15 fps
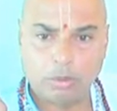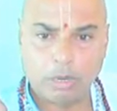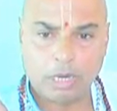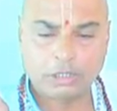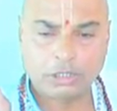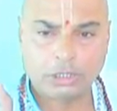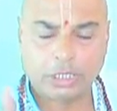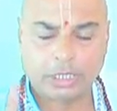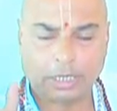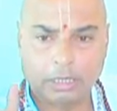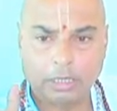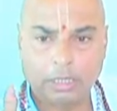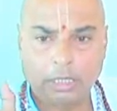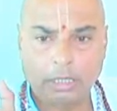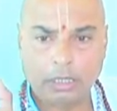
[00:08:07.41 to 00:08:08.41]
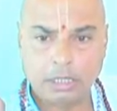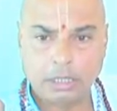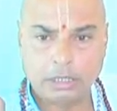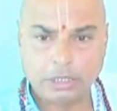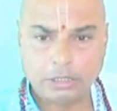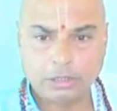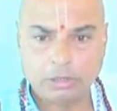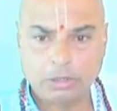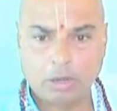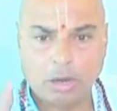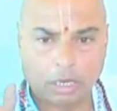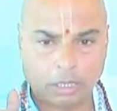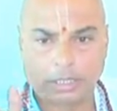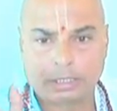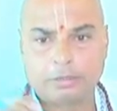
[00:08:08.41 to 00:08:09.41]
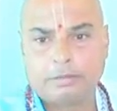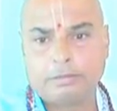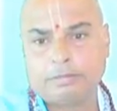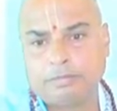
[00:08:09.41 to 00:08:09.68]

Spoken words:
master in this art.